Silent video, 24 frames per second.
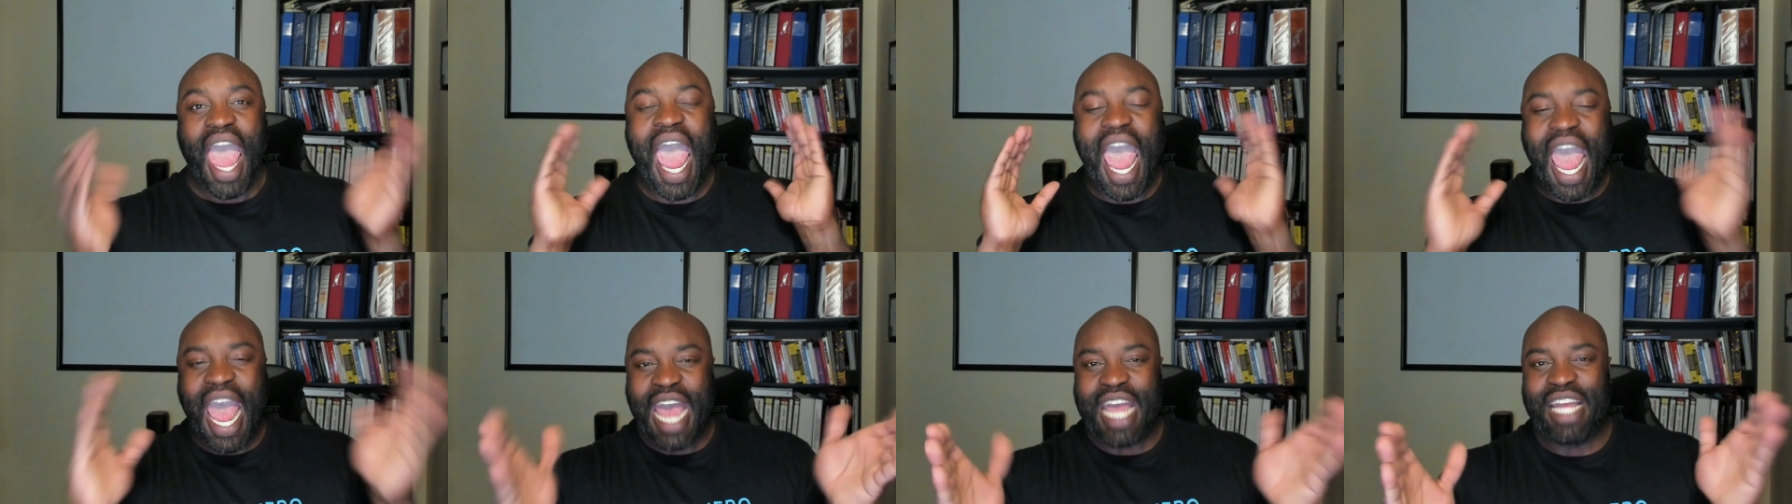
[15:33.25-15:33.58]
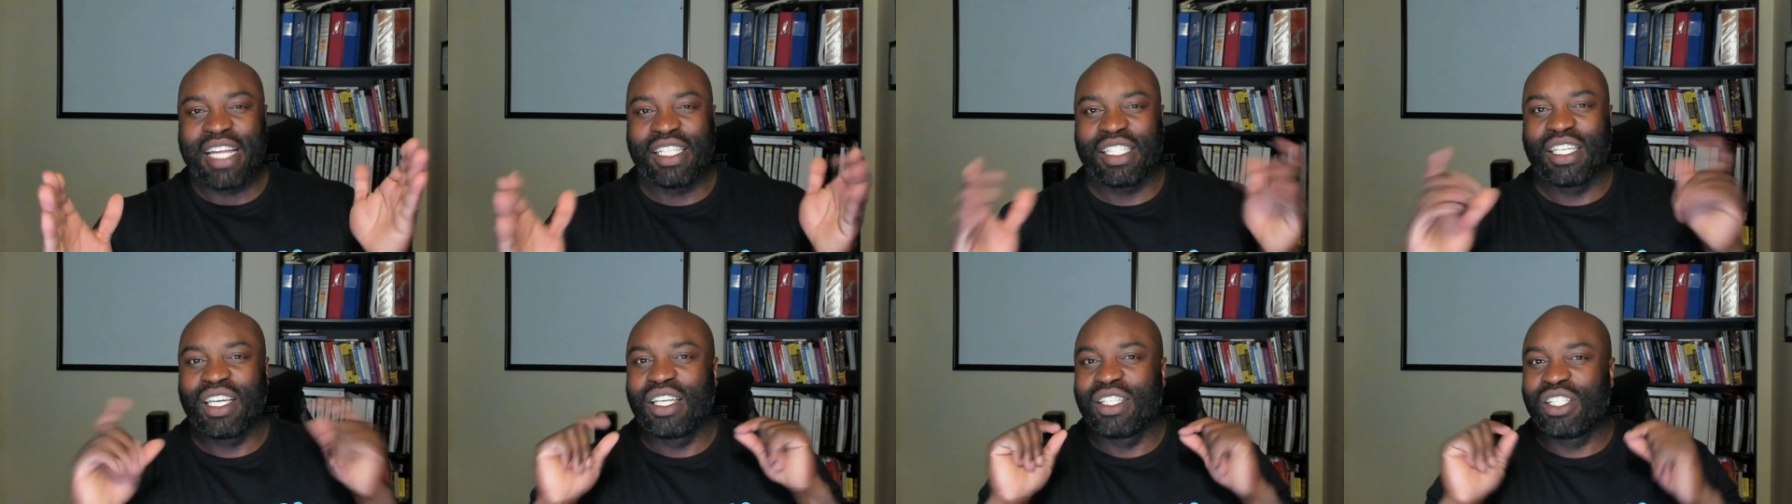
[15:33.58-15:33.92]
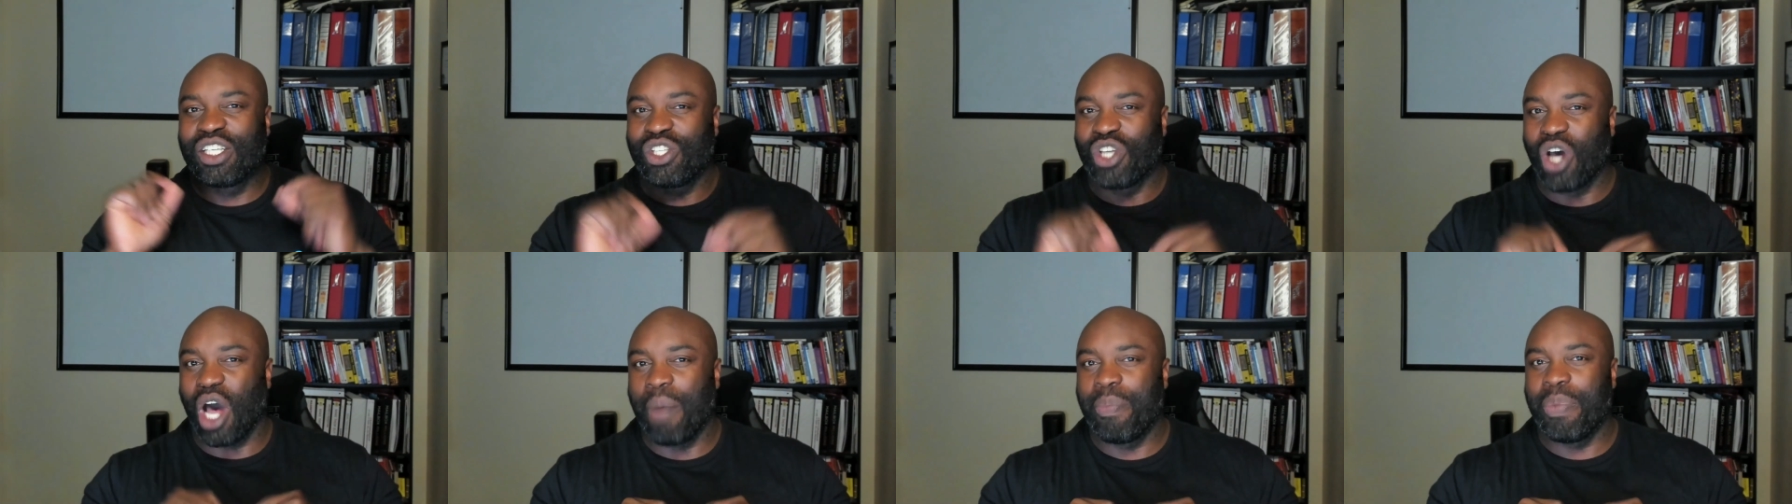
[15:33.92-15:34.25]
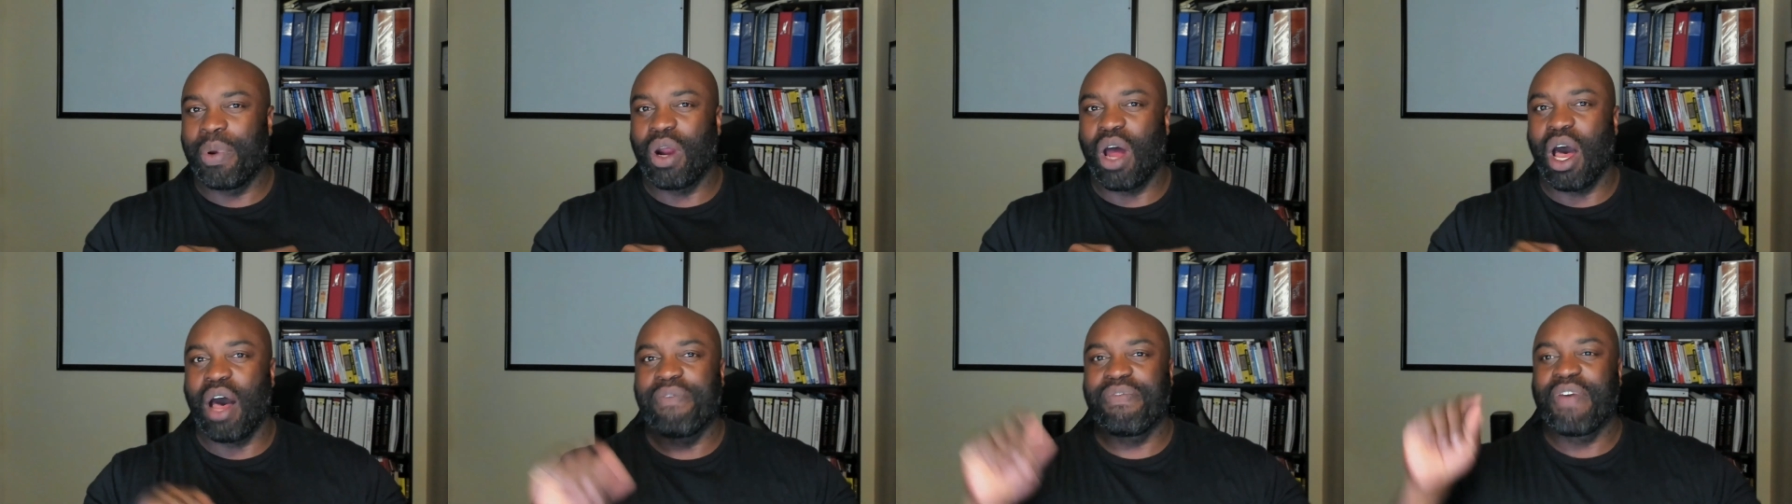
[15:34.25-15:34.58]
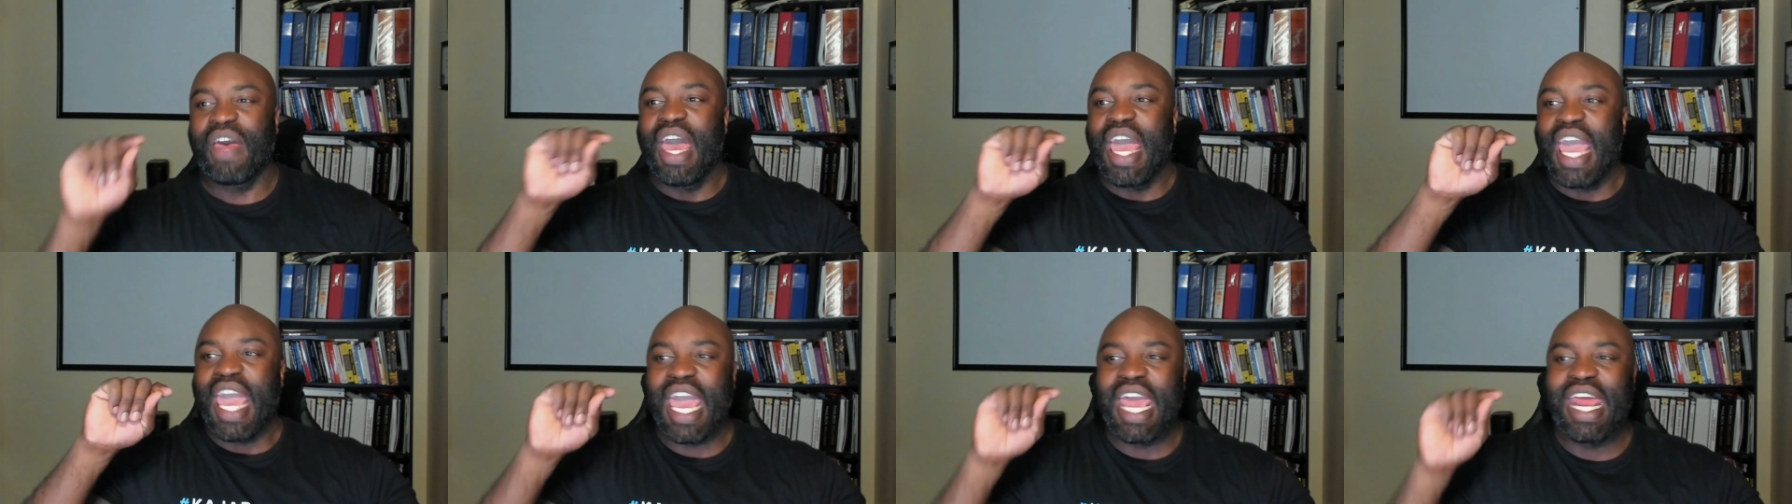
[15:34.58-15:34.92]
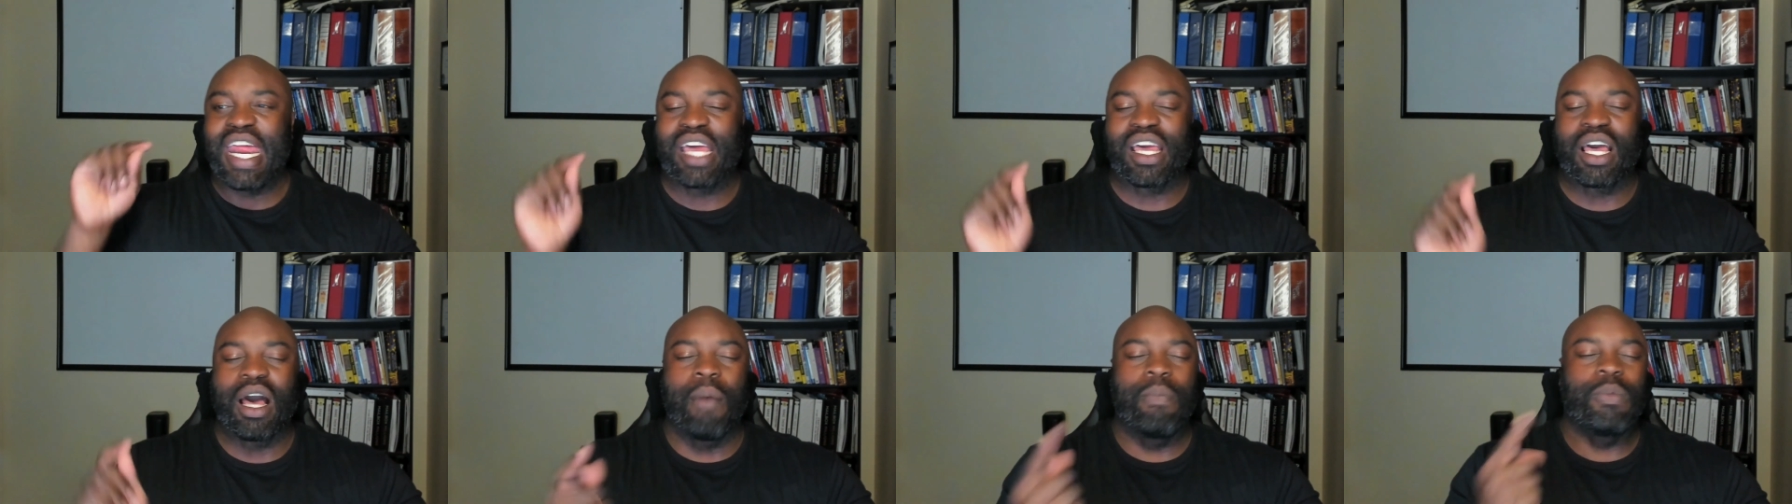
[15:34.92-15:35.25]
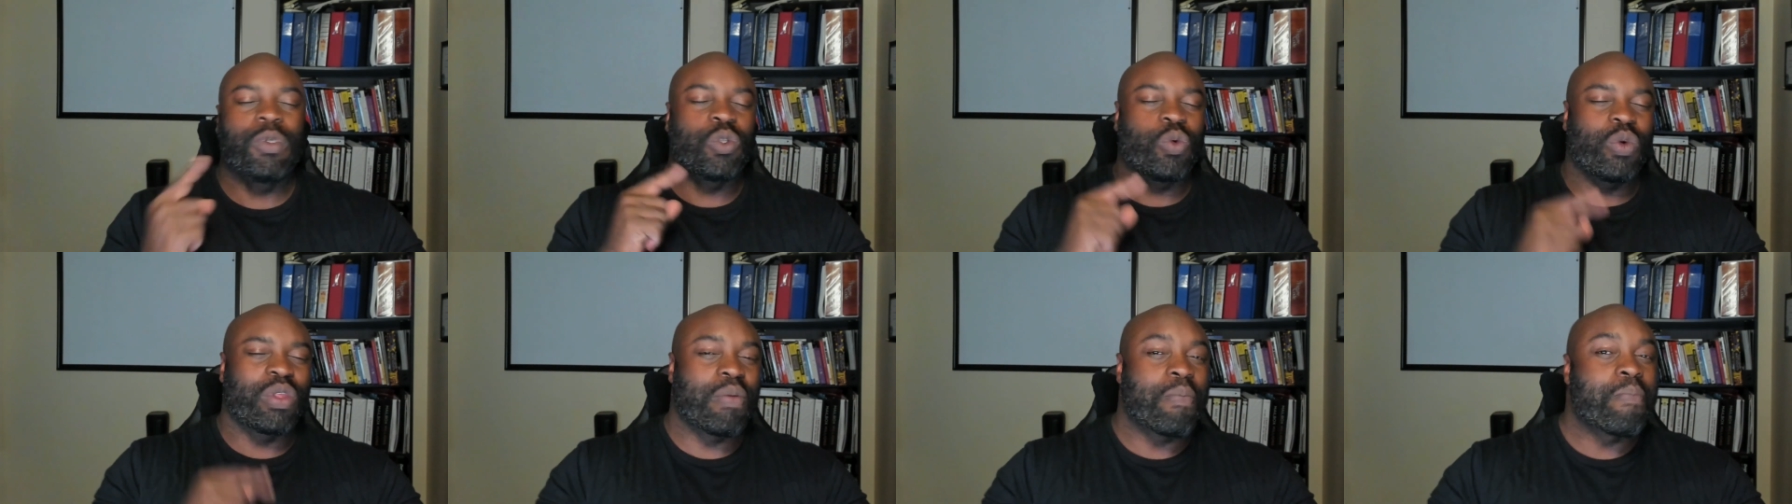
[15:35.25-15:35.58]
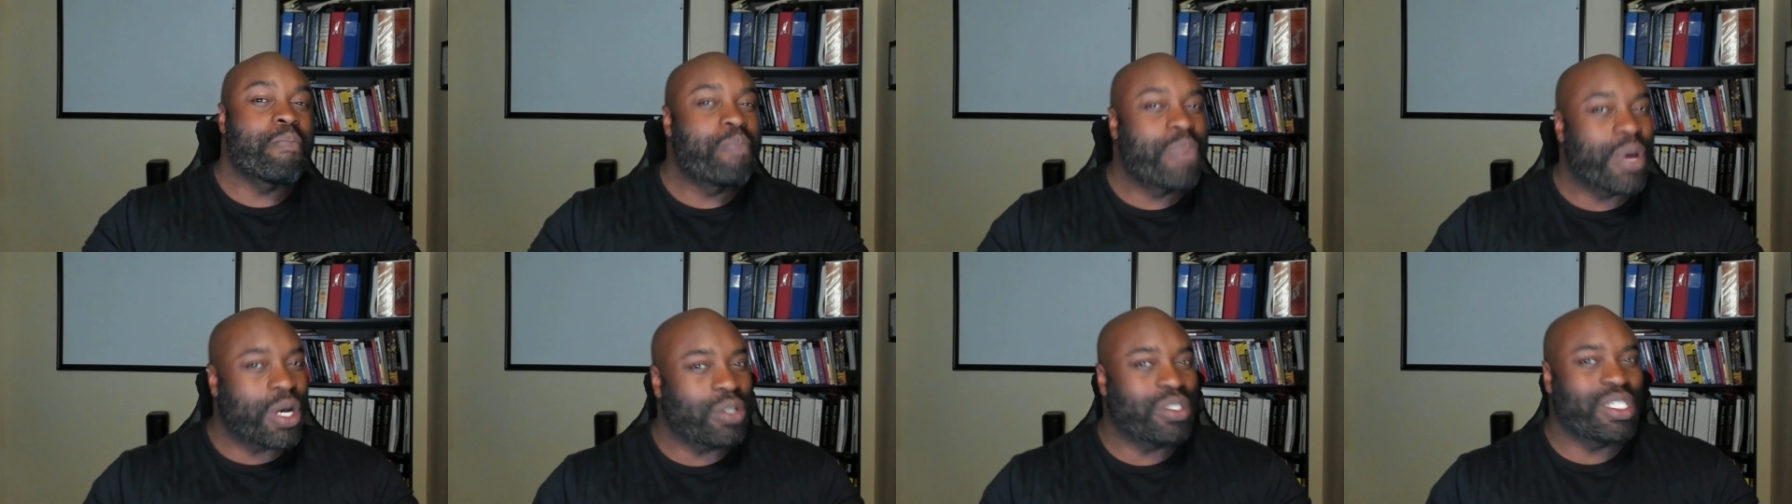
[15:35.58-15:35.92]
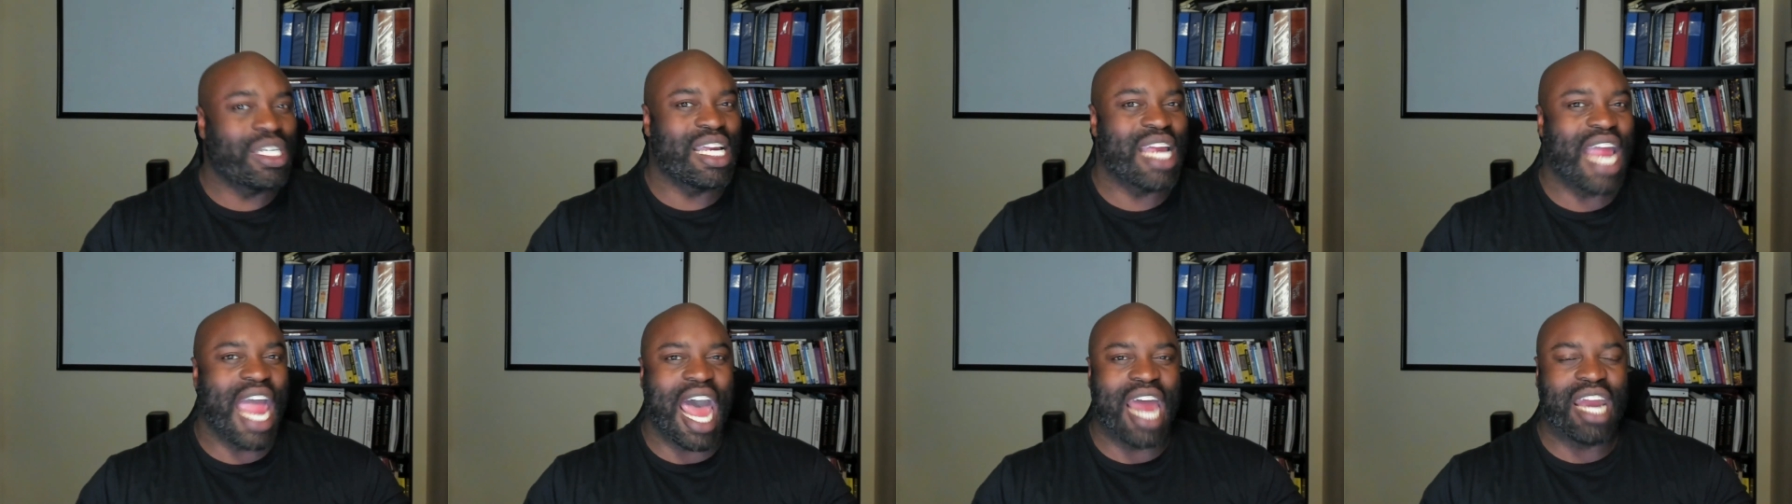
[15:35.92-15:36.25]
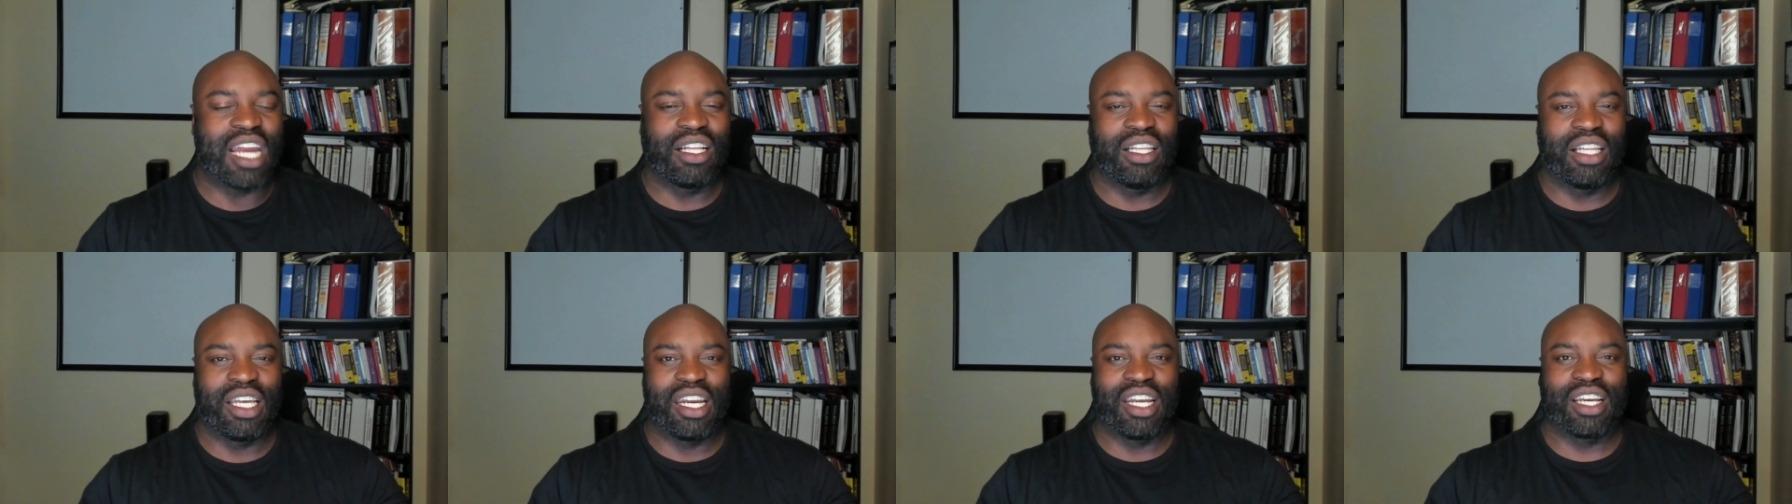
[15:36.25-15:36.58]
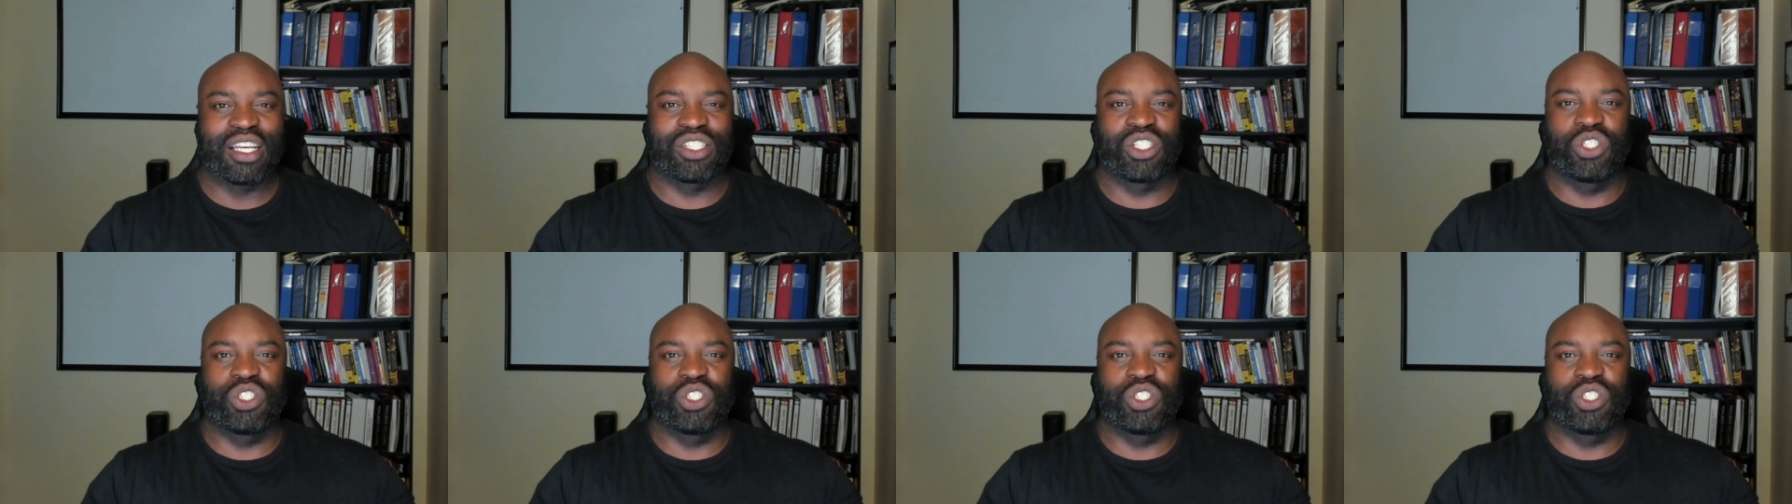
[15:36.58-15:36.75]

And to top it off, it comes with built-in analytics,